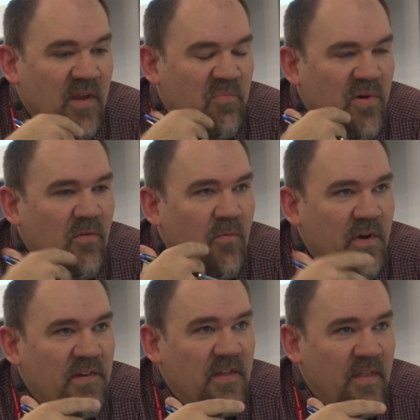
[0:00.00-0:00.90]
put
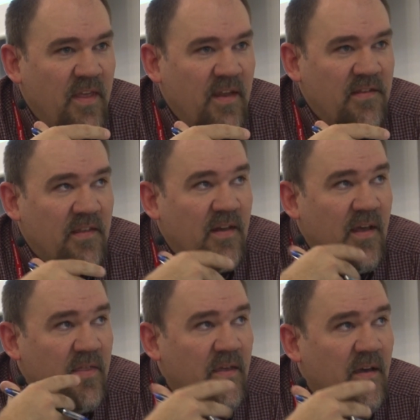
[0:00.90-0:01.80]
words to things that I
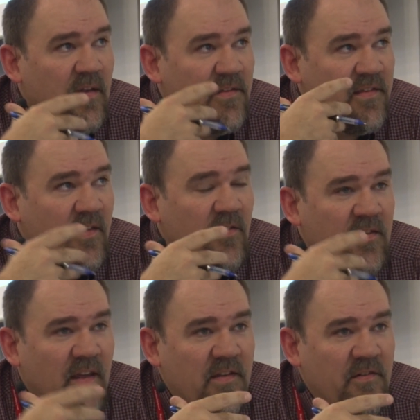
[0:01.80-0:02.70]
thought skilled
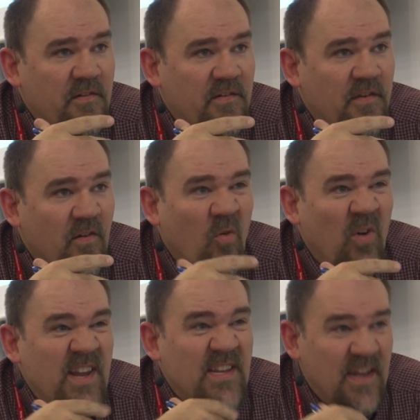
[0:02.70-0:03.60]
testers
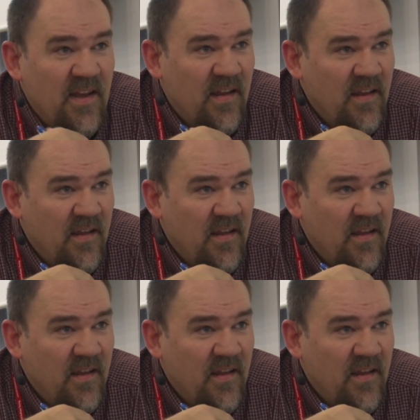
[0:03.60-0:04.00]
already did.